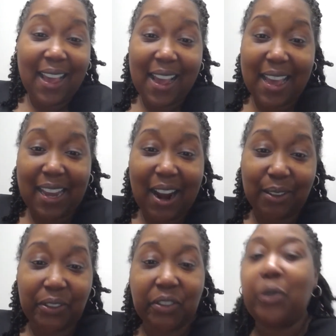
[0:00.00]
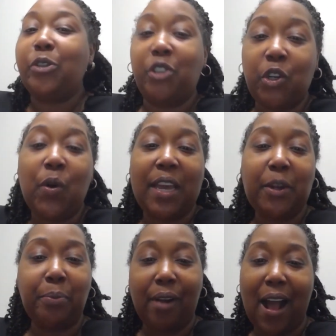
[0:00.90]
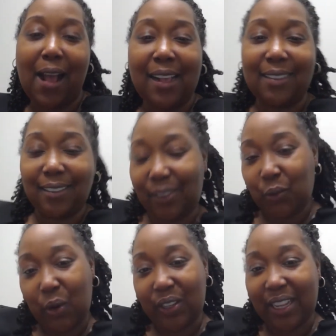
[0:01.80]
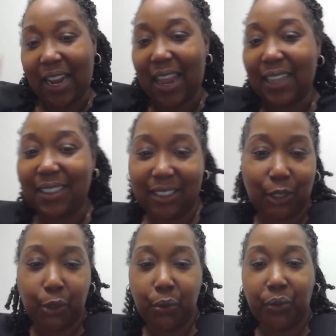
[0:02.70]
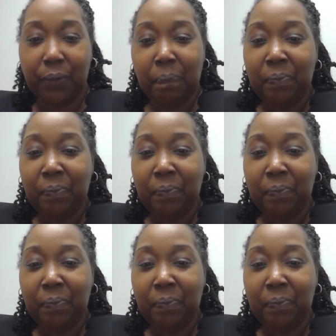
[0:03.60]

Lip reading: And our social enterprise is the word that I like to use.